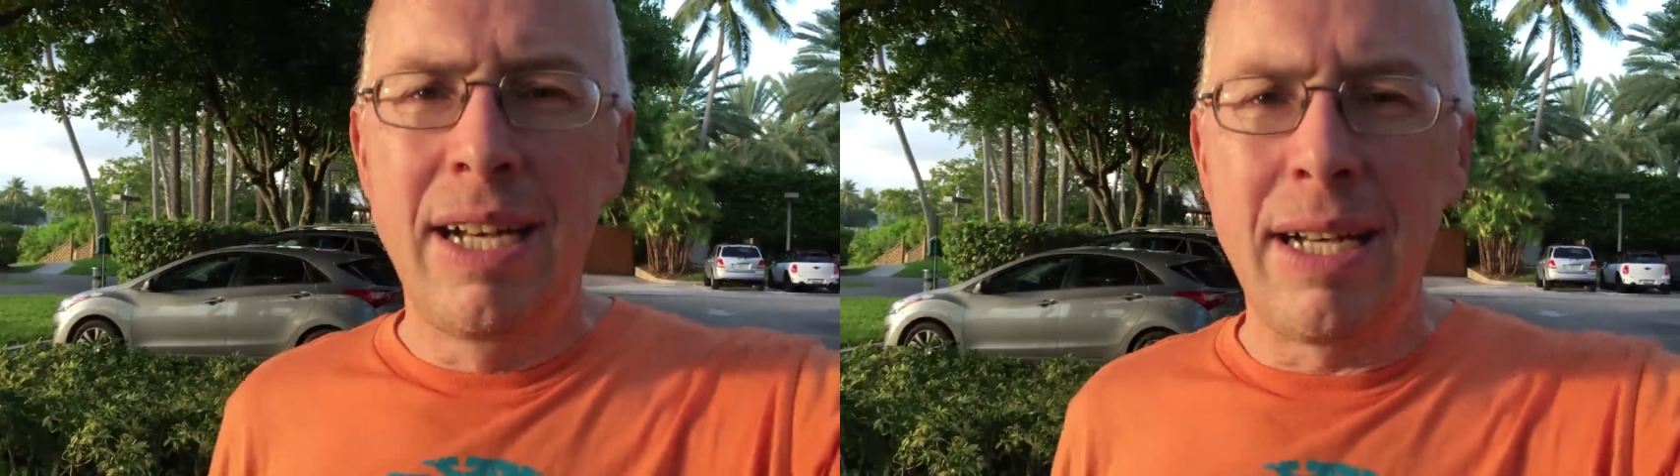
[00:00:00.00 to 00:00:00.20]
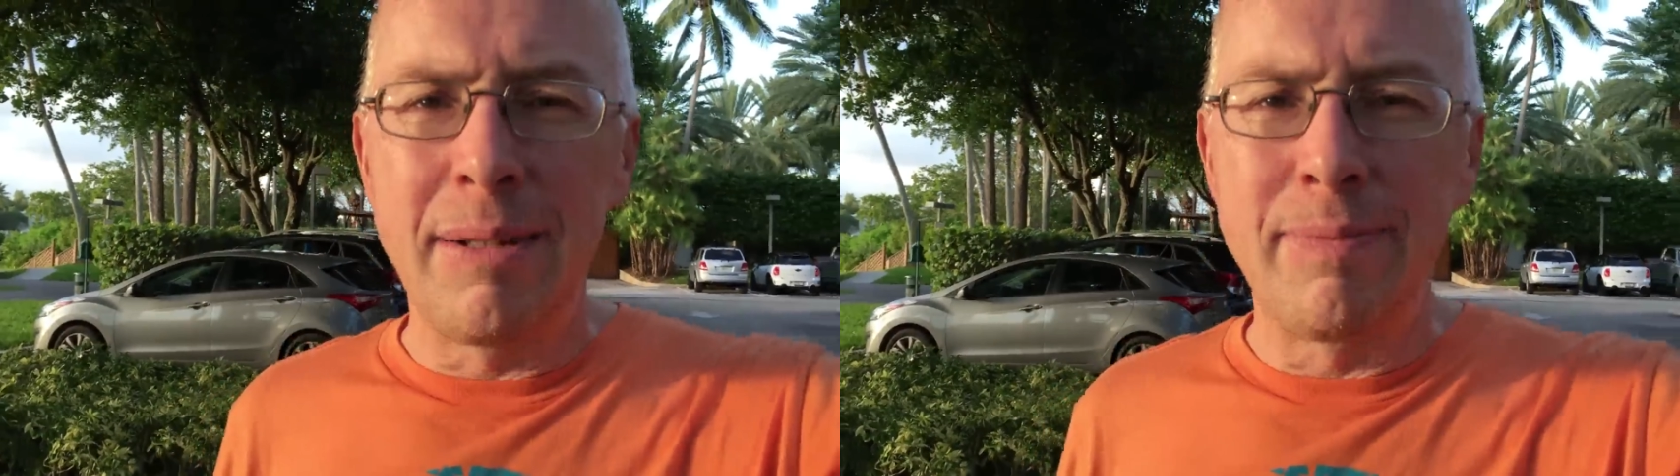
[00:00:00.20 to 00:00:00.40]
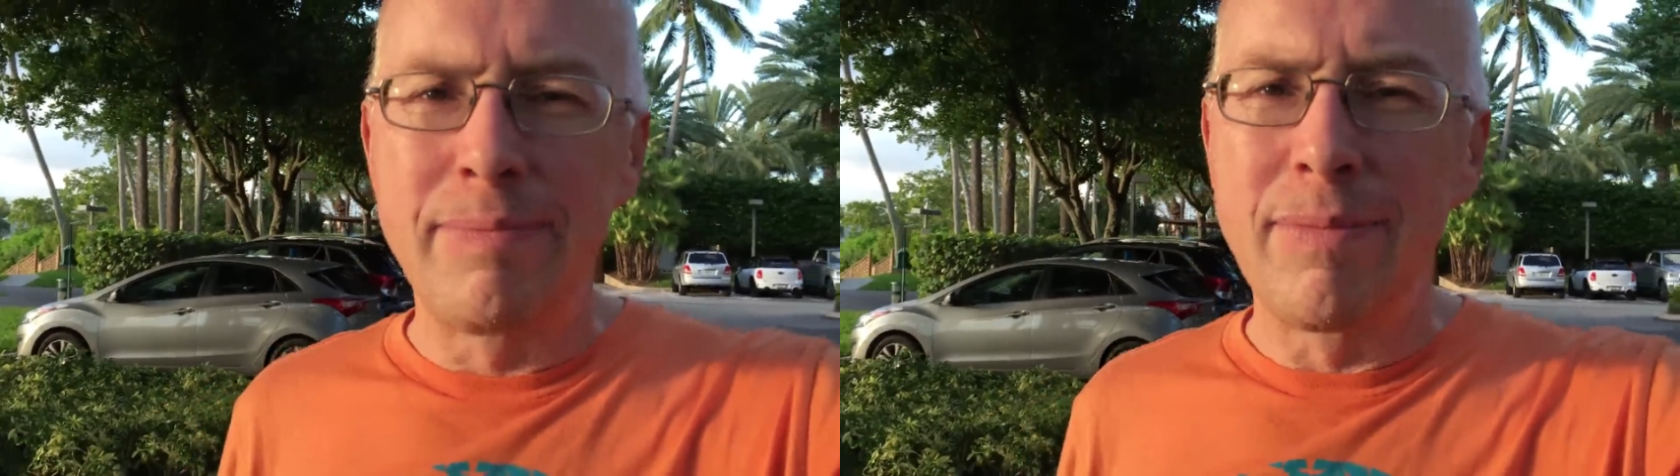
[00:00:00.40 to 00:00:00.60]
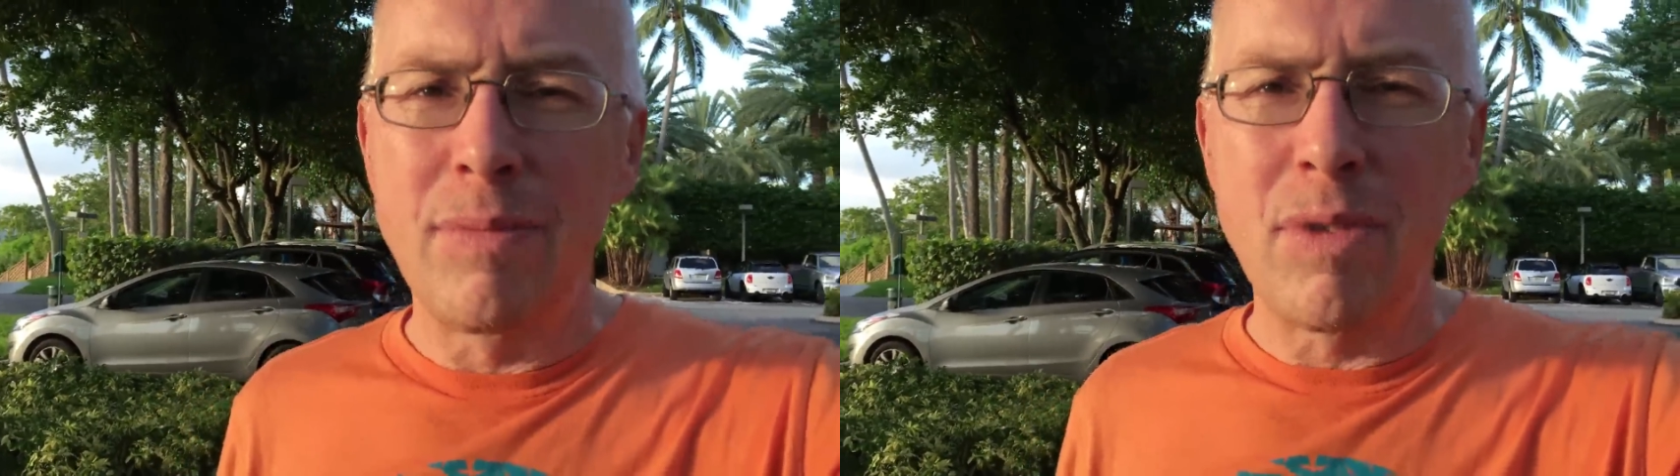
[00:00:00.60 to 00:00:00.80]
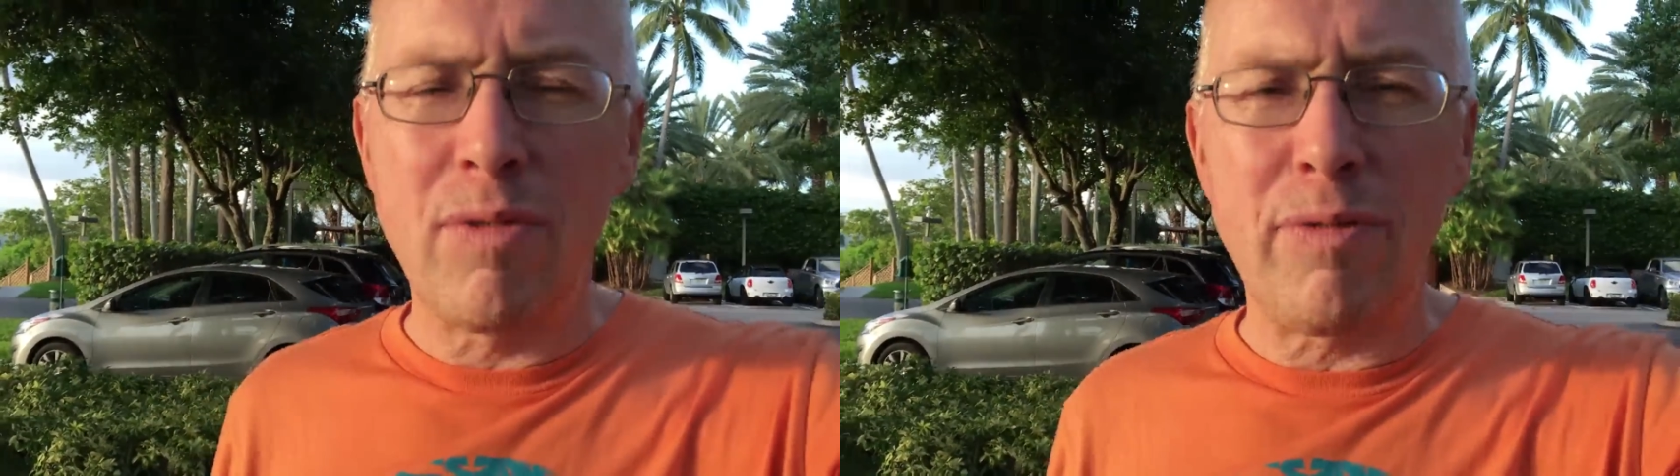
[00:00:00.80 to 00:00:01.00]
Um,
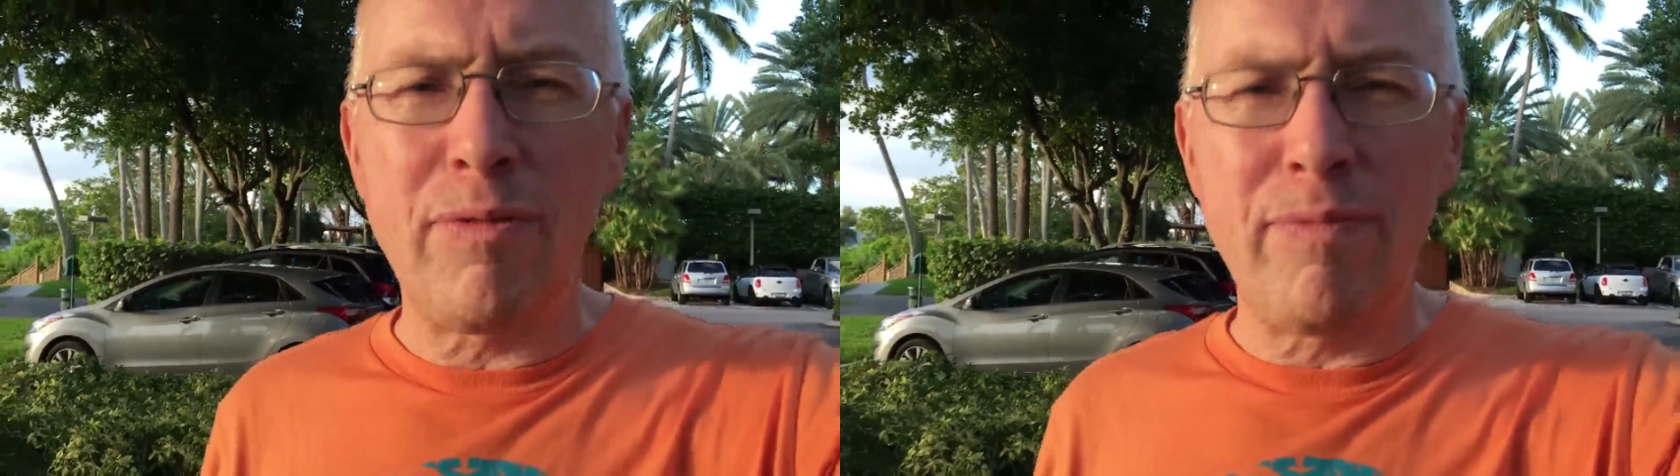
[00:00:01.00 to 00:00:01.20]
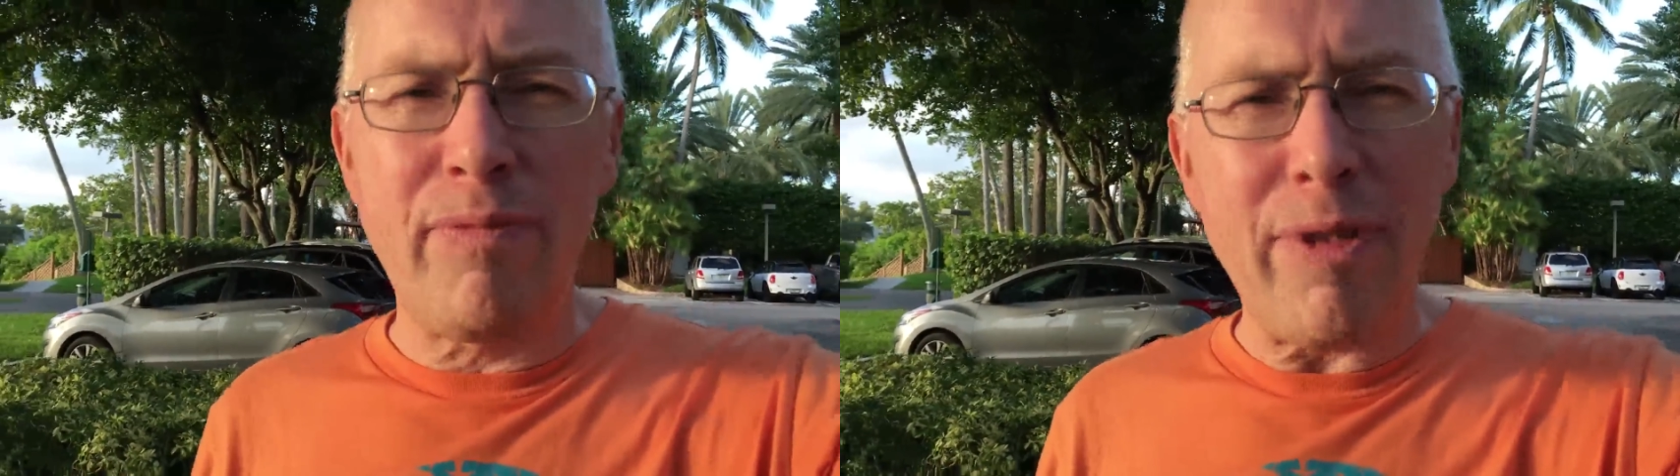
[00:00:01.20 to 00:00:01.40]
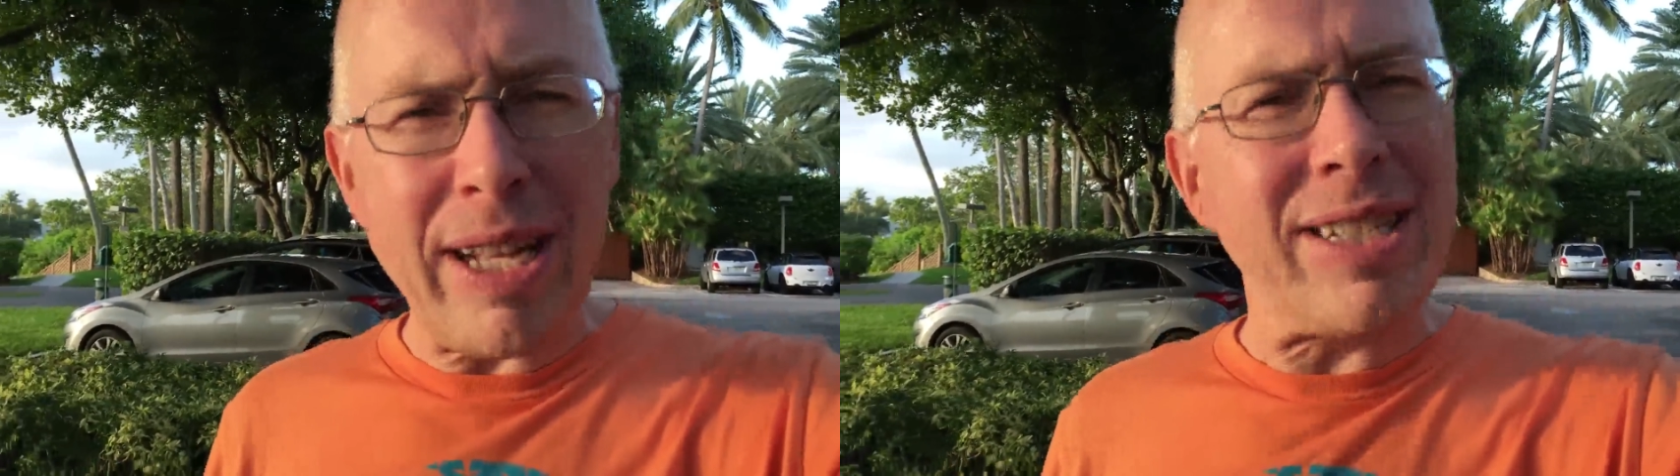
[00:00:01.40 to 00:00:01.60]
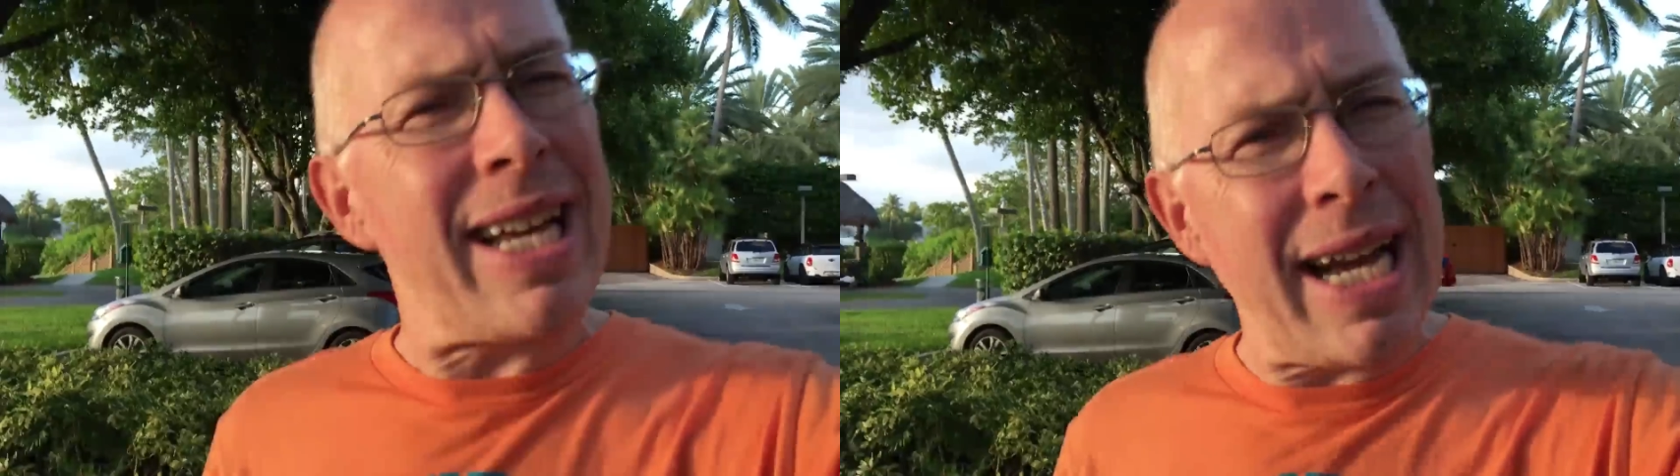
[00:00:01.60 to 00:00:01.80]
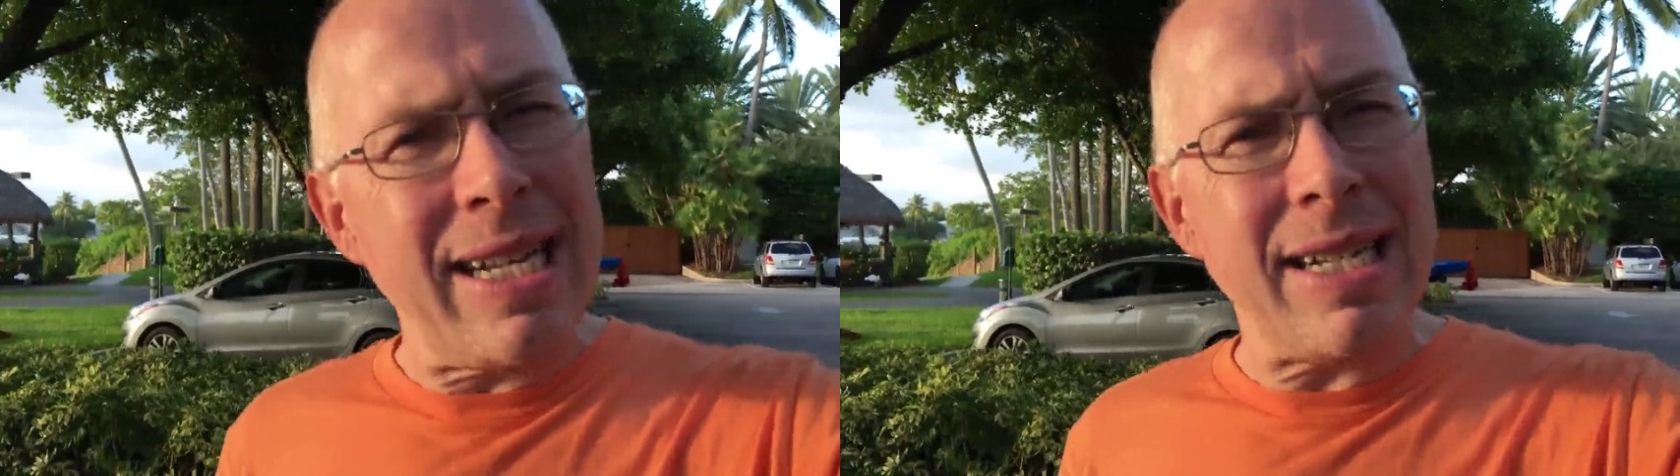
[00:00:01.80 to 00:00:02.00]
feels
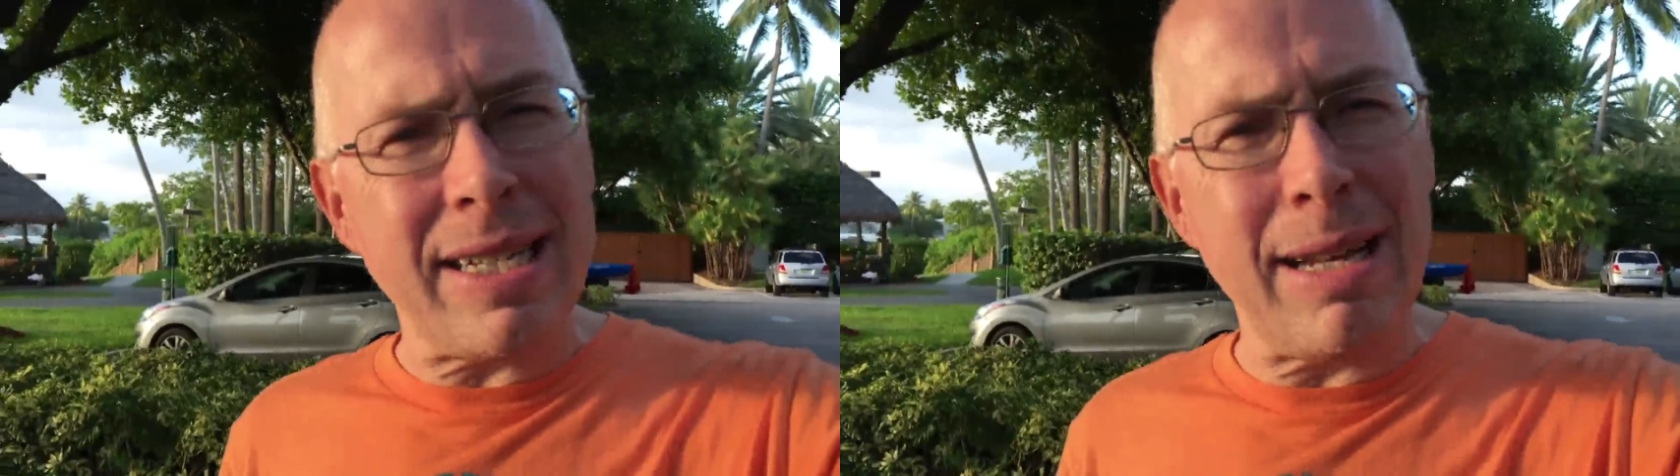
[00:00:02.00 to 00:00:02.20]
kind of